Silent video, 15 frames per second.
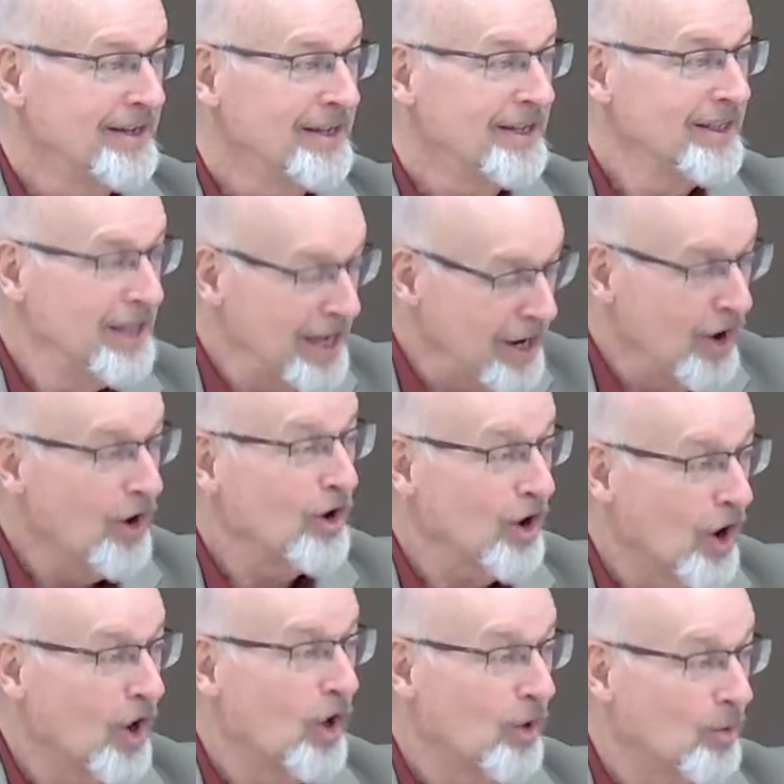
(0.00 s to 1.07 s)
They are
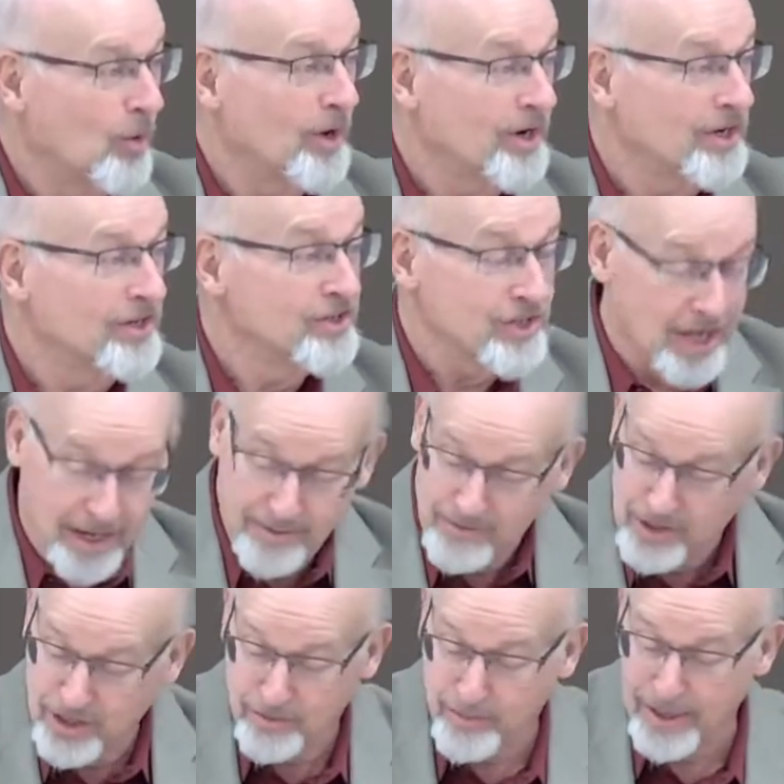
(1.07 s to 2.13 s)
all one and the same.
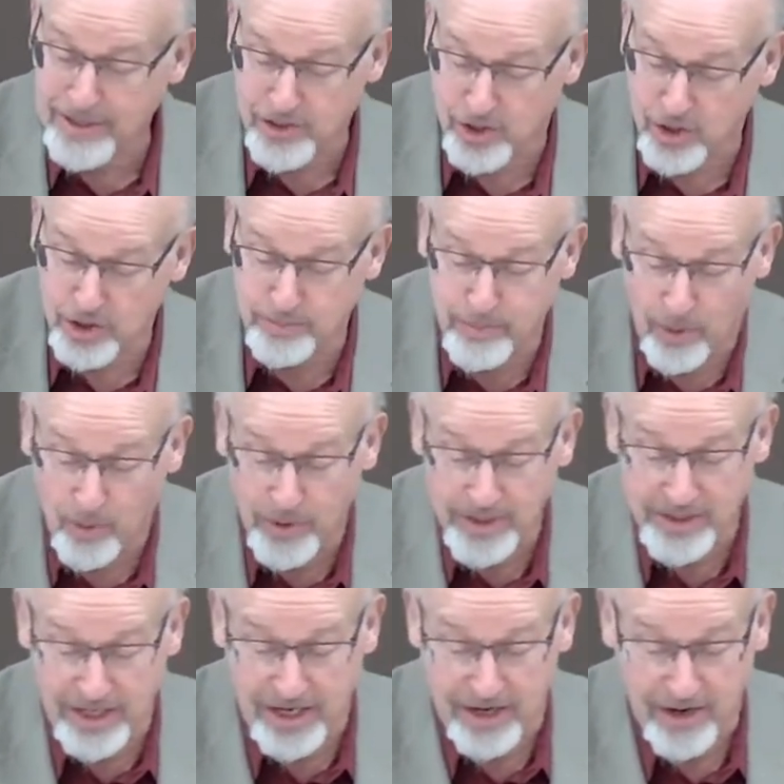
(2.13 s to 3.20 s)
Jared makes a good point
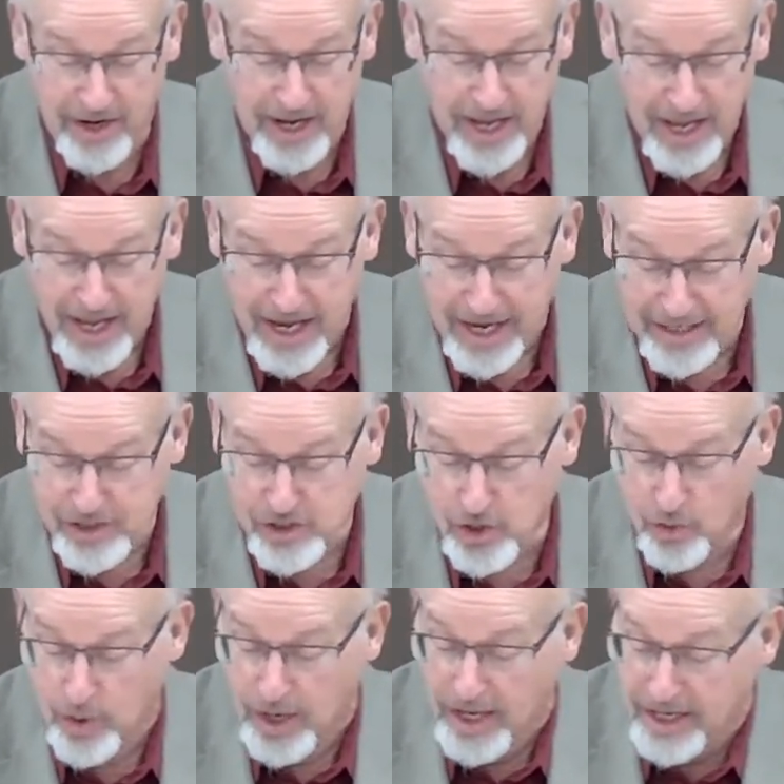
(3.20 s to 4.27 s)
there. And
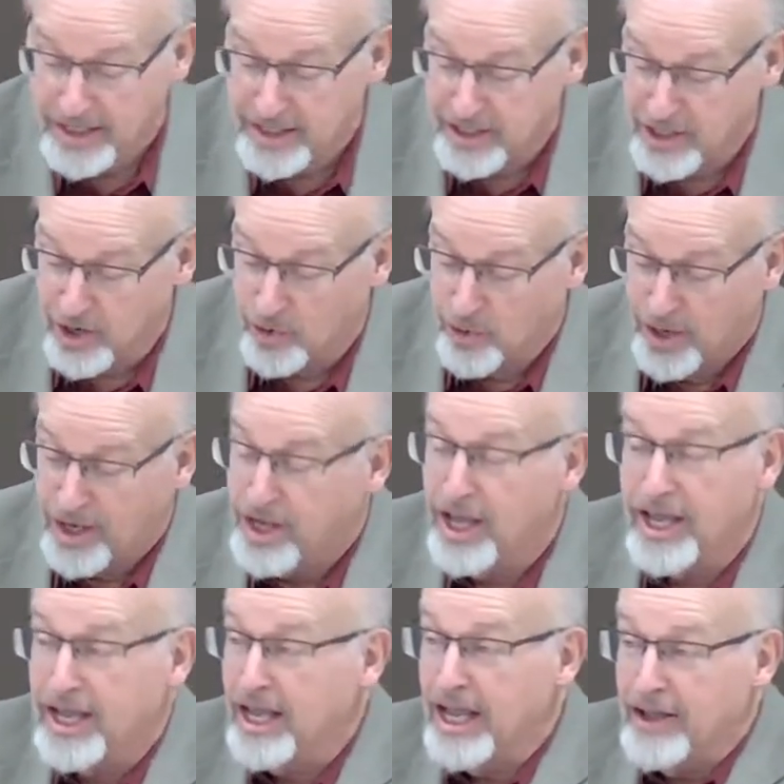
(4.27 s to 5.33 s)
so, you know,
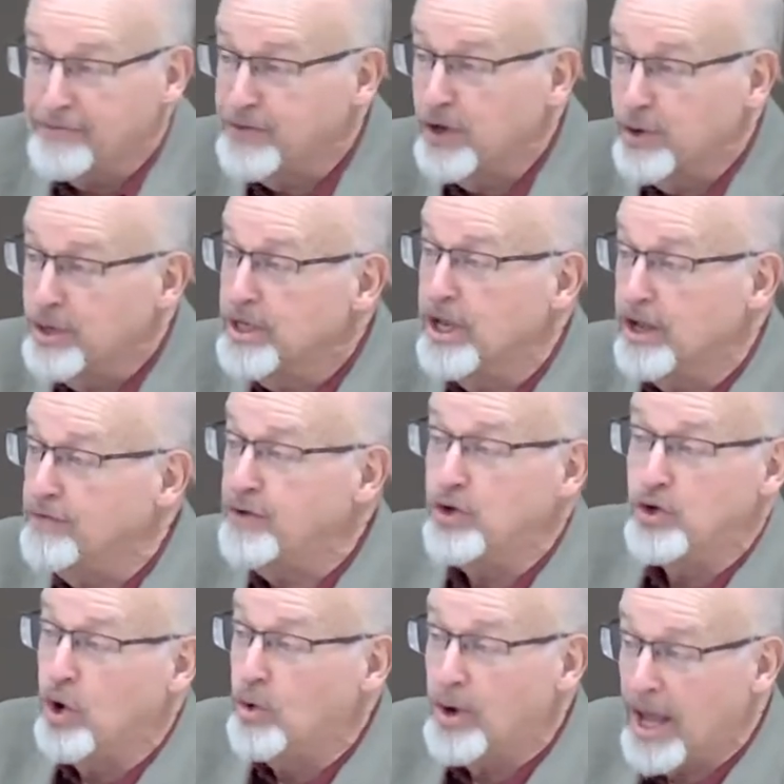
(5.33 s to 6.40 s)
if you
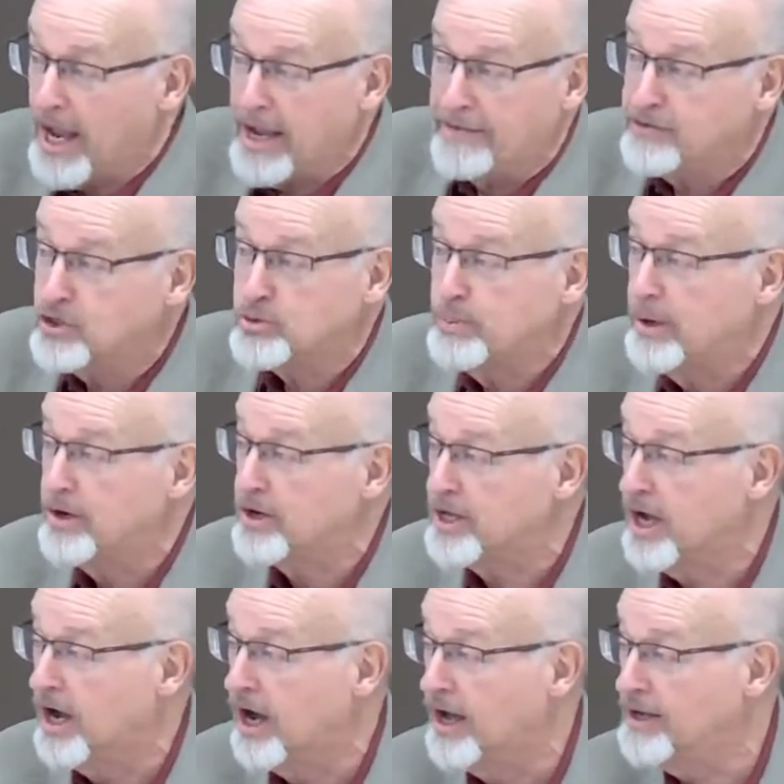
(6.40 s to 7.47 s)
don't have the Spirit of
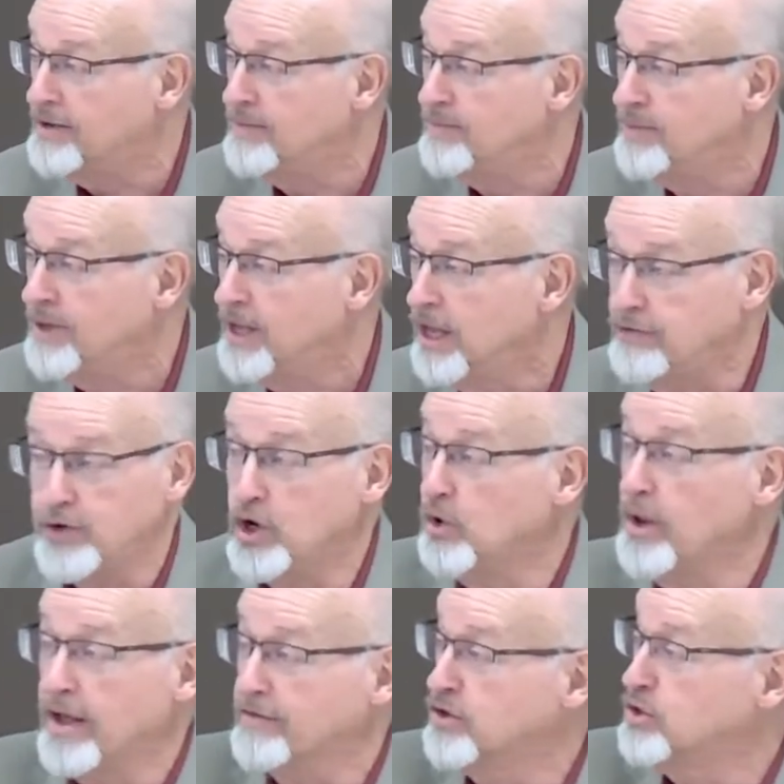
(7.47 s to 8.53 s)
God, if you don't
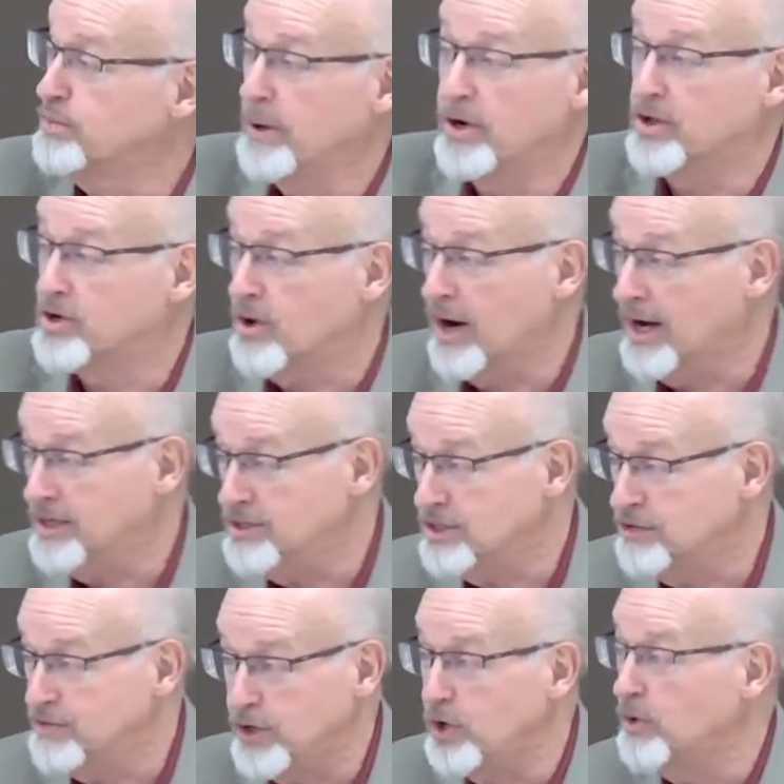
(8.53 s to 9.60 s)
have the Spirit of Christ,
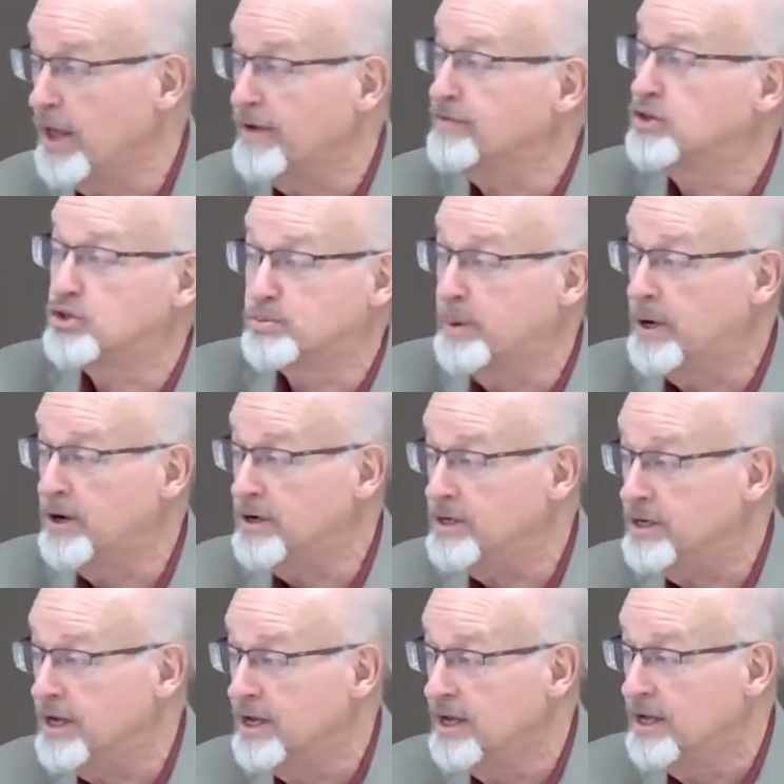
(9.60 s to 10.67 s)
if you don't have the Spirit,
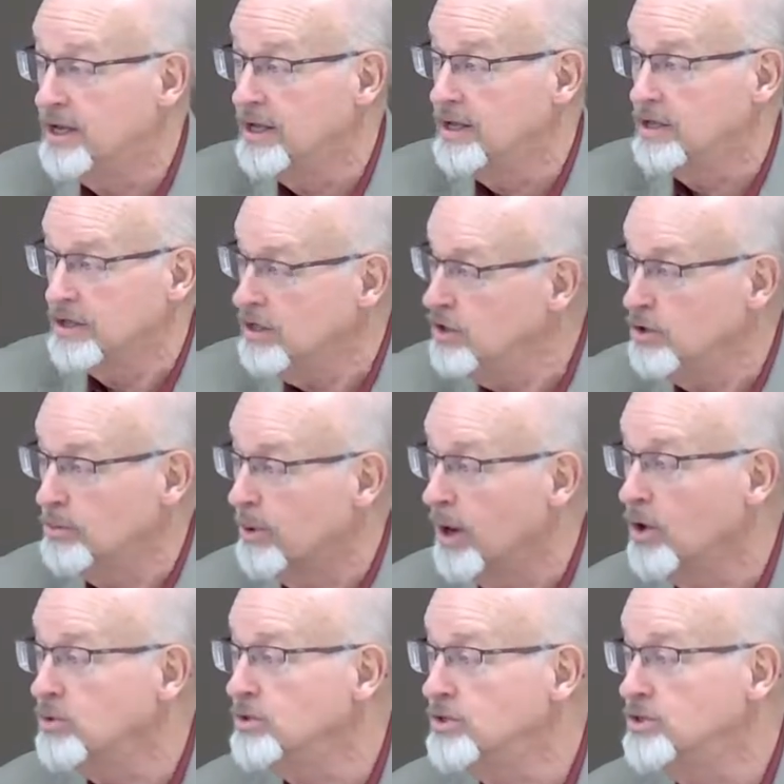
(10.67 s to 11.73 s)
you don't
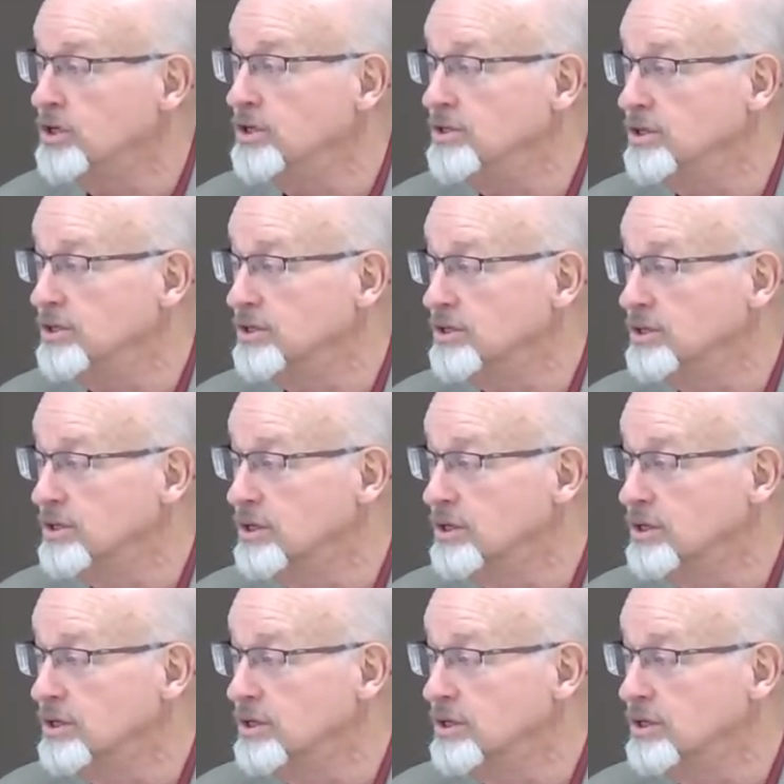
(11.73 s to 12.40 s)
belong to Jesus.